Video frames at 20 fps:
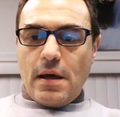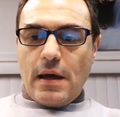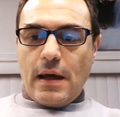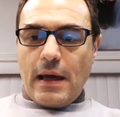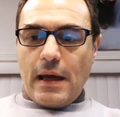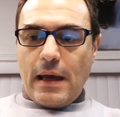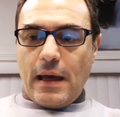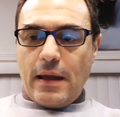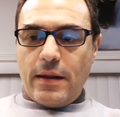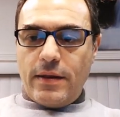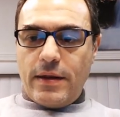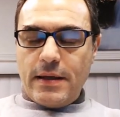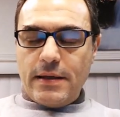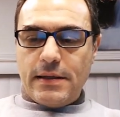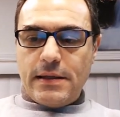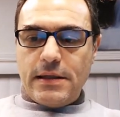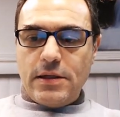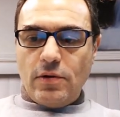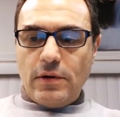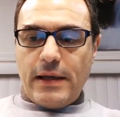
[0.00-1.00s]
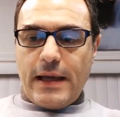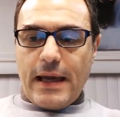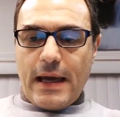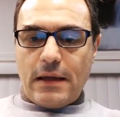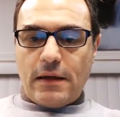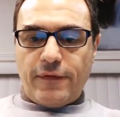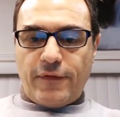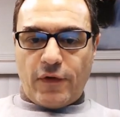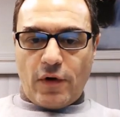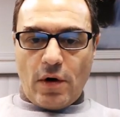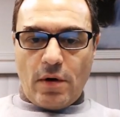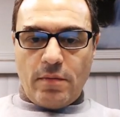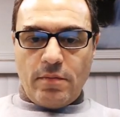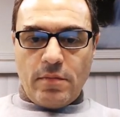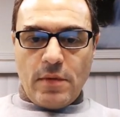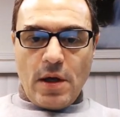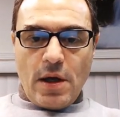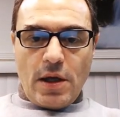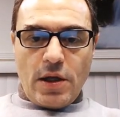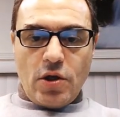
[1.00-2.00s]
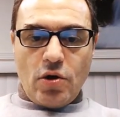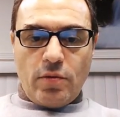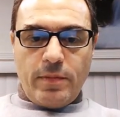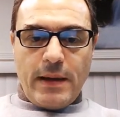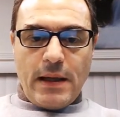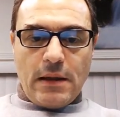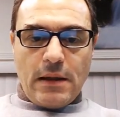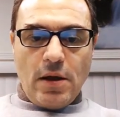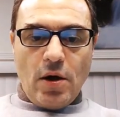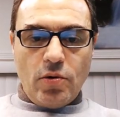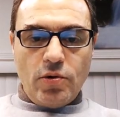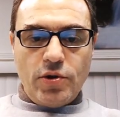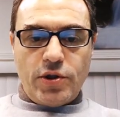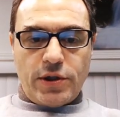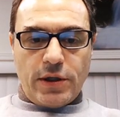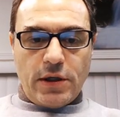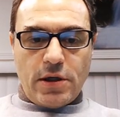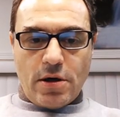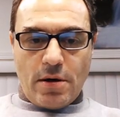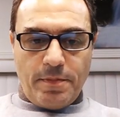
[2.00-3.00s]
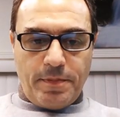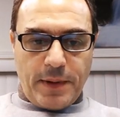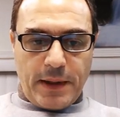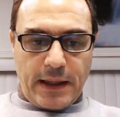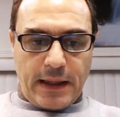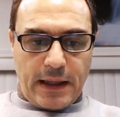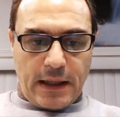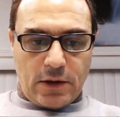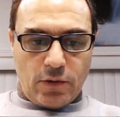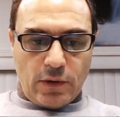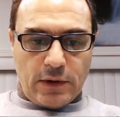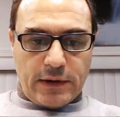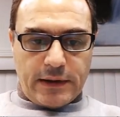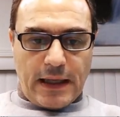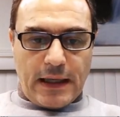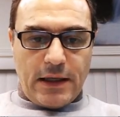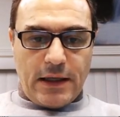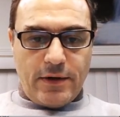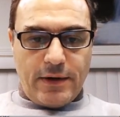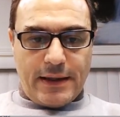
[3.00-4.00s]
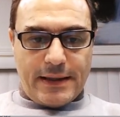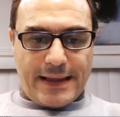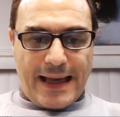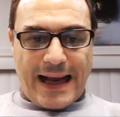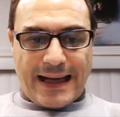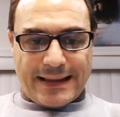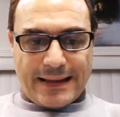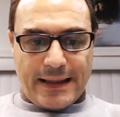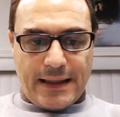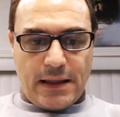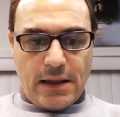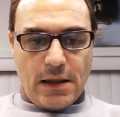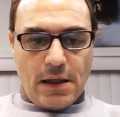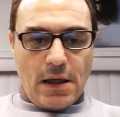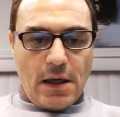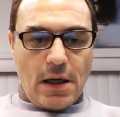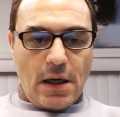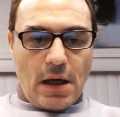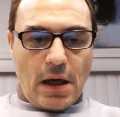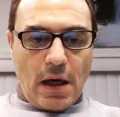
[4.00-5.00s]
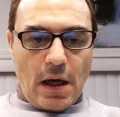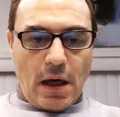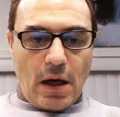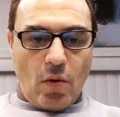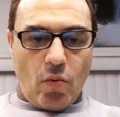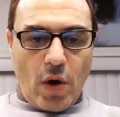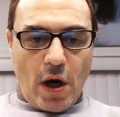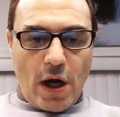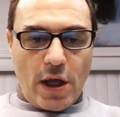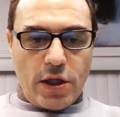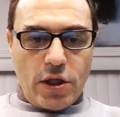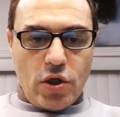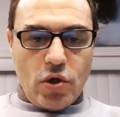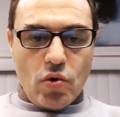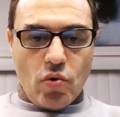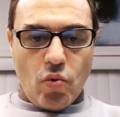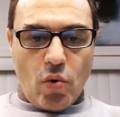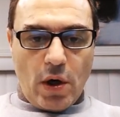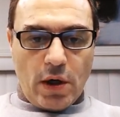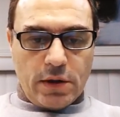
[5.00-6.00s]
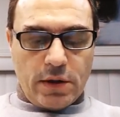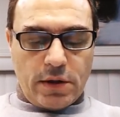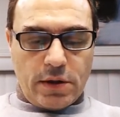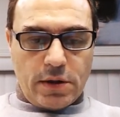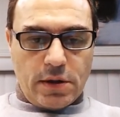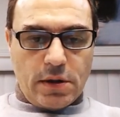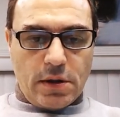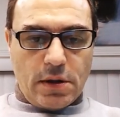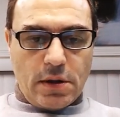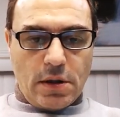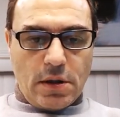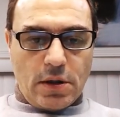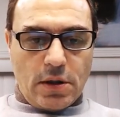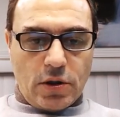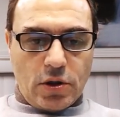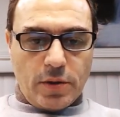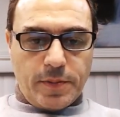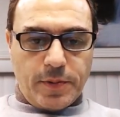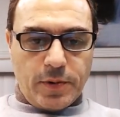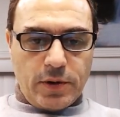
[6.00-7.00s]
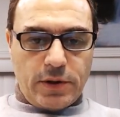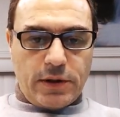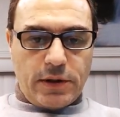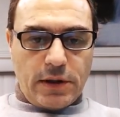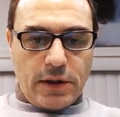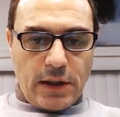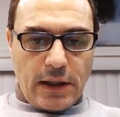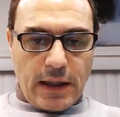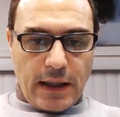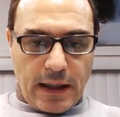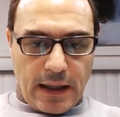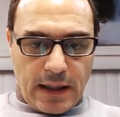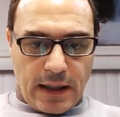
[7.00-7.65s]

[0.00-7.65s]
And this you'll get from your mail hosting company. It will tell you exactly what you want to put in